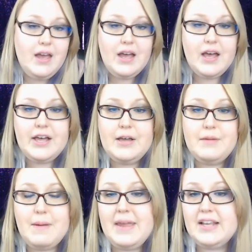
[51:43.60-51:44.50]
um,
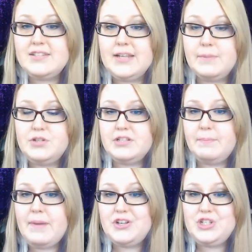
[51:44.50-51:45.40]
make assumptions
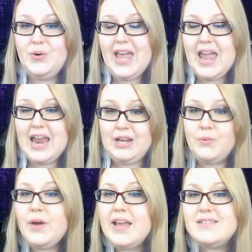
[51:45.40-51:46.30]
about you,
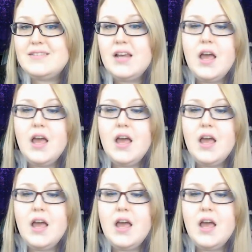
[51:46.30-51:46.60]
anyways.